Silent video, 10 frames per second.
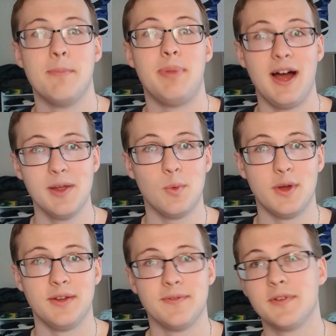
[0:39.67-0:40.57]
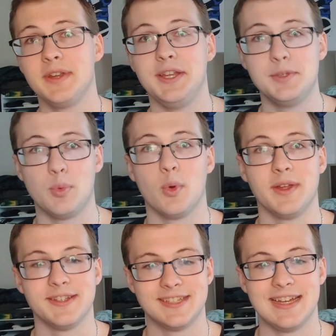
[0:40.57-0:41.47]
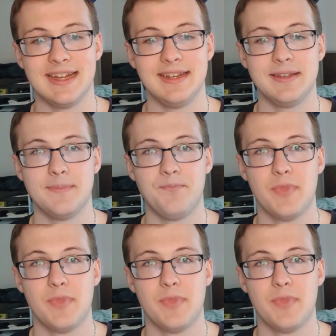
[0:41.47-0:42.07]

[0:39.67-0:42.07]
by 1 for each point assigned.